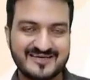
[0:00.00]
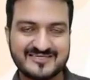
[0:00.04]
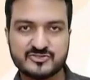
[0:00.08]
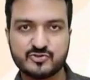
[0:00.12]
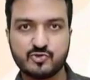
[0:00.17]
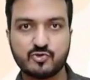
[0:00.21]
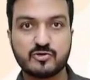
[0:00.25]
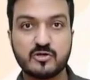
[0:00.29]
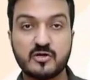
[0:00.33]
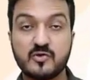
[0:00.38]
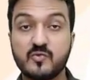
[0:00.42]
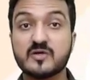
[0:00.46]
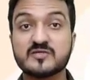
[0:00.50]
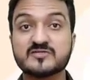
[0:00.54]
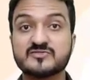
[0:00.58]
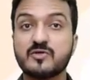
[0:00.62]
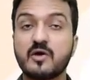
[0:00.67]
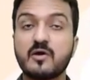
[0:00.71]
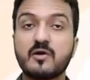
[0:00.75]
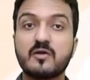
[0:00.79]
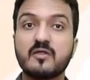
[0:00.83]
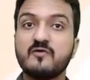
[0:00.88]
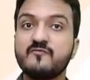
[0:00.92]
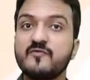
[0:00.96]
Total was
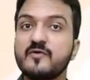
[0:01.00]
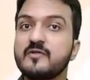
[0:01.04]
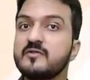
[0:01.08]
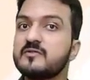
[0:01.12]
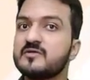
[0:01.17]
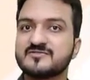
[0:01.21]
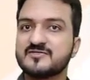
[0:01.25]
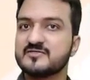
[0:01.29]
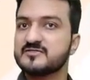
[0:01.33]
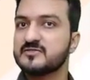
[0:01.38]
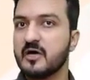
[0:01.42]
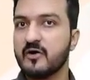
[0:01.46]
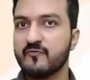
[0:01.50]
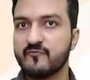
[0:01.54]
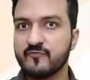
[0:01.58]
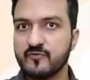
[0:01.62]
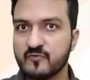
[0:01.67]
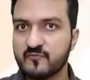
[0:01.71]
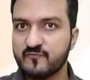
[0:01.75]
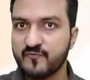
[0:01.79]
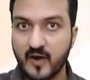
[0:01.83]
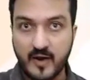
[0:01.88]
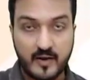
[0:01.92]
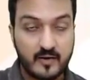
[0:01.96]
not given. This is how you
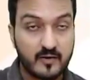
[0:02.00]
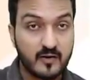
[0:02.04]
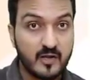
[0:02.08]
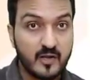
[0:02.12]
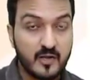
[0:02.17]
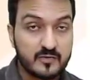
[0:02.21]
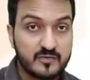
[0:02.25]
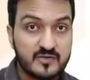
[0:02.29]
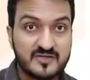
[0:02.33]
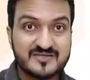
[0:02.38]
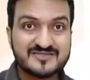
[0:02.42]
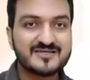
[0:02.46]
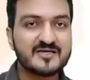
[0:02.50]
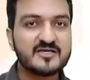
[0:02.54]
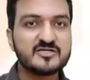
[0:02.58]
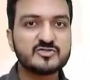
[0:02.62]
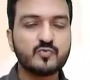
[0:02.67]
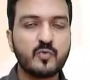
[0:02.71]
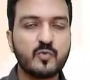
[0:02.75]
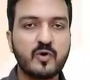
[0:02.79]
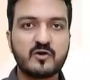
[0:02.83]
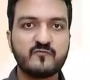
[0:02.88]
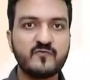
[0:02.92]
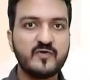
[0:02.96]
find. This is
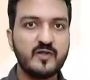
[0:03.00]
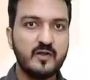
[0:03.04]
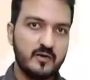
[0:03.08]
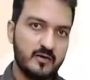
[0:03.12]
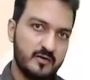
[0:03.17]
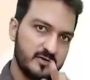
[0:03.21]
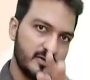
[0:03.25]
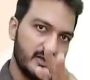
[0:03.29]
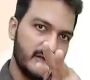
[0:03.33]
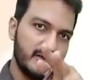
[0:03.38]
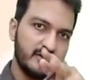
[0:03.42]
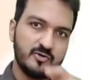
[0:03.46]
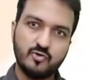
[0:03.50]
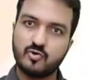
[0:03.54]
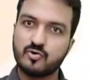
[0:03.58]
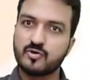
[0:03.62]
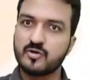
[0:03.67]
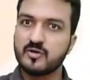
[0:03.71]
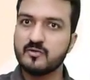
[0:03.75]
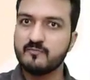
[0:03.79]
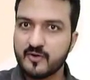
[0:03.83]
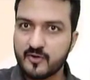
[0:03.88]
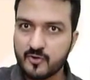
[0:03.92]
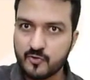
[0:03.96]
what we learned in note
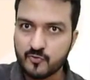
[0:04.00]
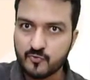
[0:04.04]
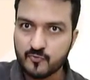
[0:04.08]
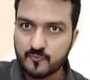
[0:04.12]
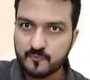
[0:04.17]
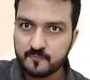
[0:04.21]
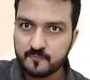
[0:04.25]
number 2.